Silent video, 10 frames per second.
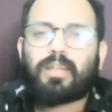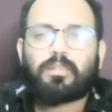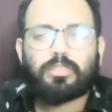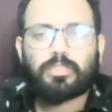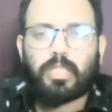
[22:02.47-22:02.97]
white
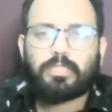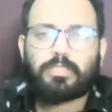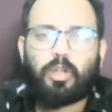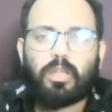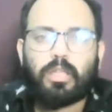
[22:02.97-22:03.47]
crystalline
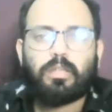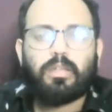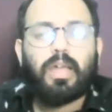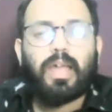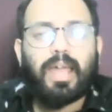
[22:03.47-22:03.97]
solid,
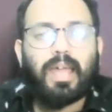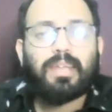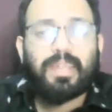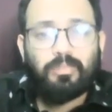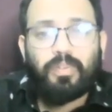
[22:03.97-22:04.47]
and
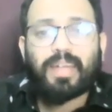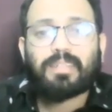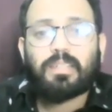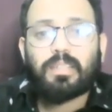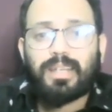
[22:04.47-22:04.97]
in fact
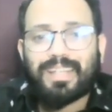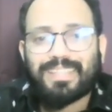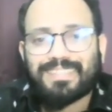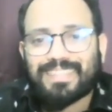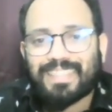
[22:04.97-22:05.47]
it
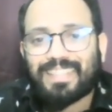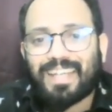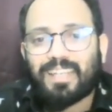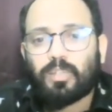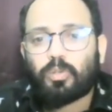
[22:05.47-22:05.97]
contains
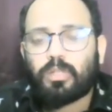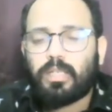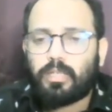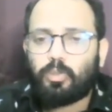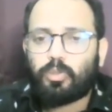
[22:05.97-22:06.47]

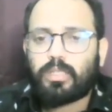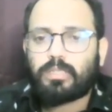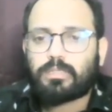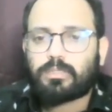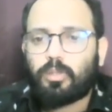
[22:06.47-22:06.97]
tetranuclear
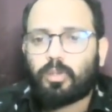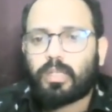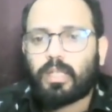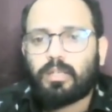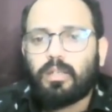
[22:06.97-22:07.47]
units. Look
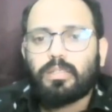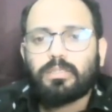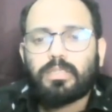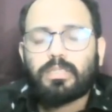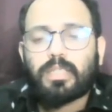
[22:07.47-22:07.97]
at that.
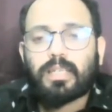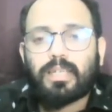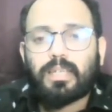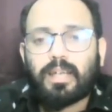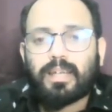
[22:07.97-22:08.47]

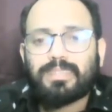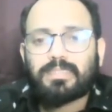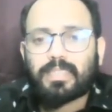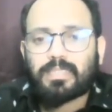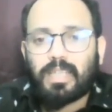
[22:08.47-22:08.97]
It contains
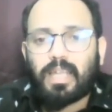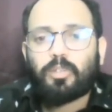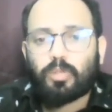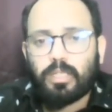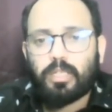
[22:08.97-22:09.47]

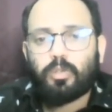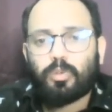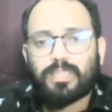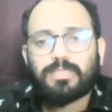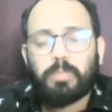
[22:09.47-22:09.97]
tetranuclear
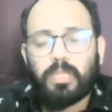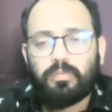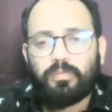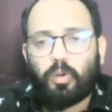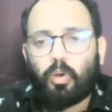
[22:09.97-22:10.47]
units
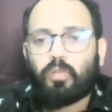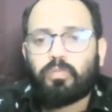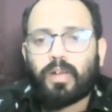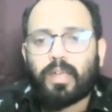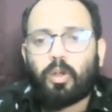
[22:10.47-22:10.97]

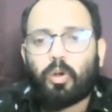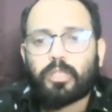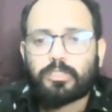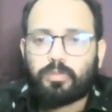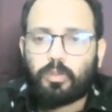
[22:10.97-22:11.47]

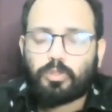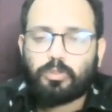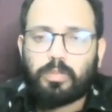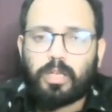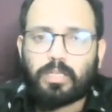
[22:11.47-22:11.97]
B4O5OH42
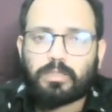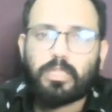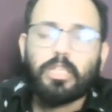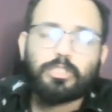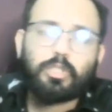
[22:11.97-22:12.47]
minus.
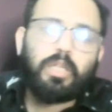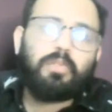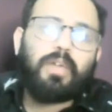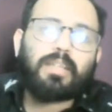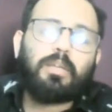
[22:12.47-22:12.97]
So in
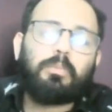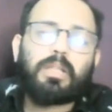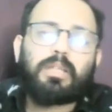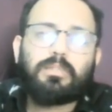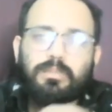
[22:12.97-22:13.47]
fact
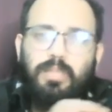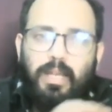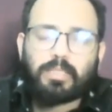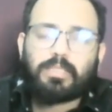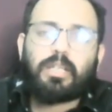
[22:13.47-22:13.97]
namalukku
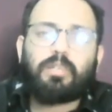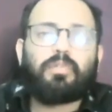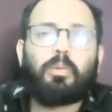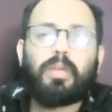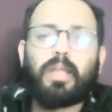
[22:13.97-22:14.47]
correct ana
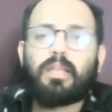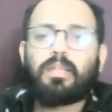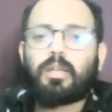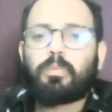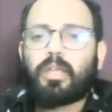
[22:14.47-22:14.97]
formula
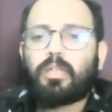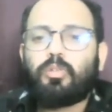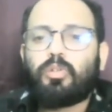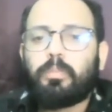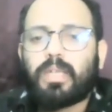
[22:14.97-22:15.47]
eludranna,
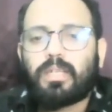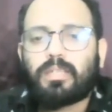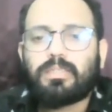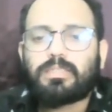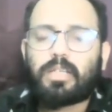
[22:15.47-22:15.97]
you will be
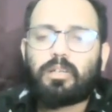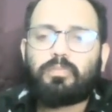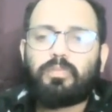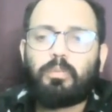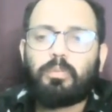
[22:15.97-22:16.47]
getting this kind
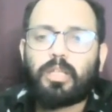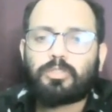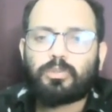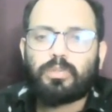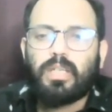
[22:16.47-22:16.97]
of formula
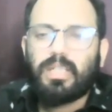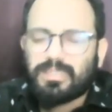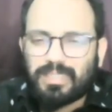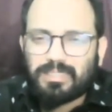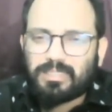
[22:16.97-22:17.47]
too.
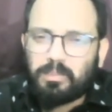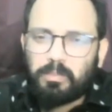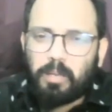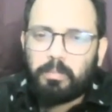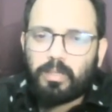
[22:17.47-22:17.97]
Just
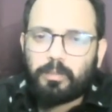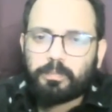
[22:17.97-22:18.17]
remember,